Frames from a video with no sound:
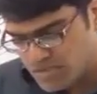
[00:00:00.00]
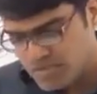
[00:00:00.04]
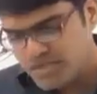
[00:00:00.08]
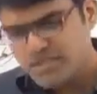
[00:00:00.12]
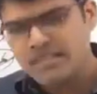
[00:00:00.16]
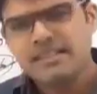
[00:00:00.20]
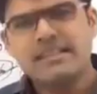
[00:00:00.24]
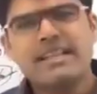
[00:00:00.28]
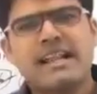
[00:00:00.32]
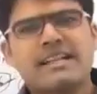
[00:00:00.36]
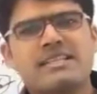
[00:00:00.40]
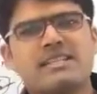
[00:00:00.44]
I
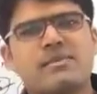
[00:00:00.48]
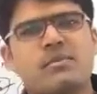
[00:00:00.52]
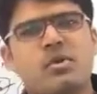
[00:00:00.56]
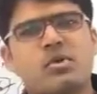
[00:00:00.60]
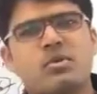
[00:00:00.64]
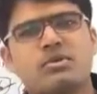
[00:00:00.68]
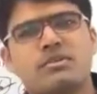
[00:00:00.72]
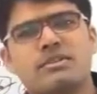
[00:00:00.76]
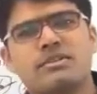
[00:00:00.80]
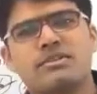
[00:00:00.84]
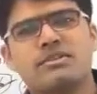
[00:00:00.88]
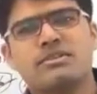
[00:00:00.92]
think that's
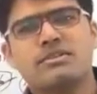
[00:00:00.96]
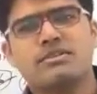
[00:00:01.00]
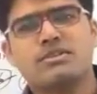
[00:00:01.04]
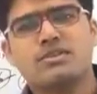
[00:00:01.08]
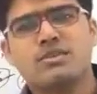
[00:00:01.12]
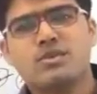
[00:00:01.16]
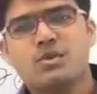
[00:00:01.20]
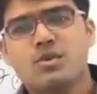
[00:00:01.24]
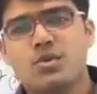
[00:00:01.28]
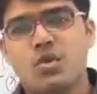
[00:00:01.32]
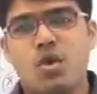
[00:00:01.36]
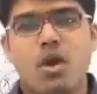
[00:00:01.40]
about this
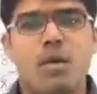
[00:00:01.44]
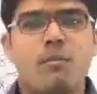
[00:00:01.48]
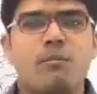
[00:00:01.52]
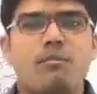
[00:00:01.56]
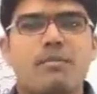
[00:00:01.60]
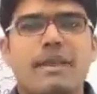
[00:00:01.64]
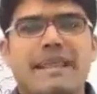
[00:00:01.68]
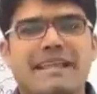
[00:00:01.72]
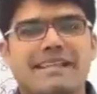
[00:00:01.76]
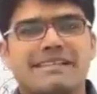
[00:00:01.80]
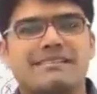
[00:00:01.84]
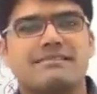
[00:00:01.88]

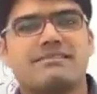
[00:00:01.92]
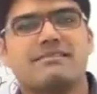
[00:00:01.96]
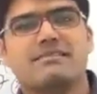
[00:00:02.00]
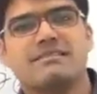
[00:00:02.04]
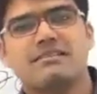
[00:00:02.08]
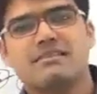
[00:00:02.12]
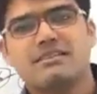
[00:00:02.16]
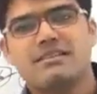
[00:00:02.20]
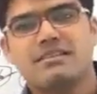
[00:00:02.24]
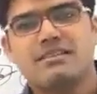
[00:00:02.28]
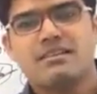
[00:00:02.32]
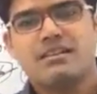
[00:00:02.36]
complex
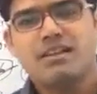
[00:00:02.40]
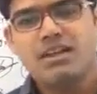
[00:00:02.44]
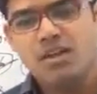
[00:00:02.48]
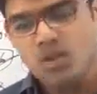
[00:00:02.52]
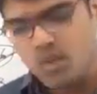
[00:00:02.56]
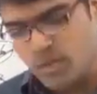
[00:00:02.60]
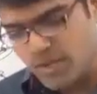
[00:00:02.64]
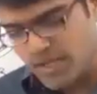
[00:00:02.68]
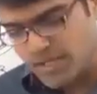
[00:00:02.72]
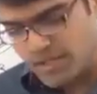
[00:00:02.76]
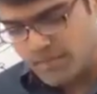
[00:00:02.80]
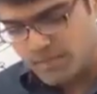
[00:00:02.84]

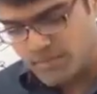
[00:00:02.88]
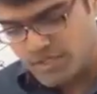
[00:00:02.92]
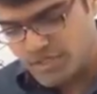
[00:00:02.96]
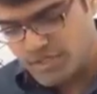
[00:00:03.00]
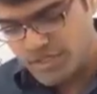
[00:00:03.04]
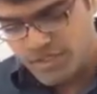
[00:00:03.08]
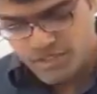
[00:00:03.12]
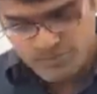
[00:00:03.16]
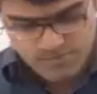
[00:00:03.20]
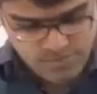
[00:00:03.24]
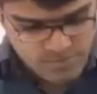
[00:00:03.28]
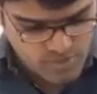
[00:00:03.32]
looking
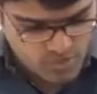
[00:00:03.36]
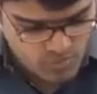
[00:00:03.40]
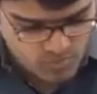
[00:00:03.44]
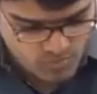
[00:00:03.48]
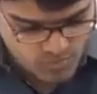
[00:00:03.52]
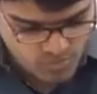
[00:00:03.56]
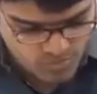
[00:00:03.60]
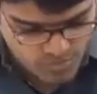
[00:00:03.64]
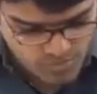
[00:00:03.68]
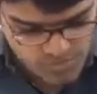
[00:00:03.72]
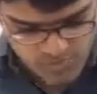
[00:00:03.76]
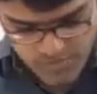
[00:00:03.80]
machine input
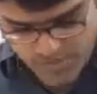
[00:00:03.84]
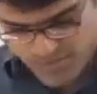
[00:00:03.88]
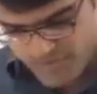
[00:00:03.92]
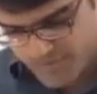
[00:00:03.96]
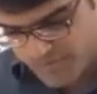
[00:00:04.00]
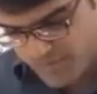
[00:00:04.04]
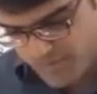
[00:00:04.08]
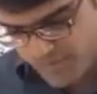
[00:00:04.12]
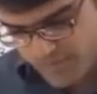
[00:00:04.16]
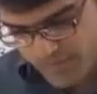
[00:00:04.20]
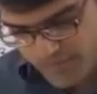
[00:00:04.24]
output question.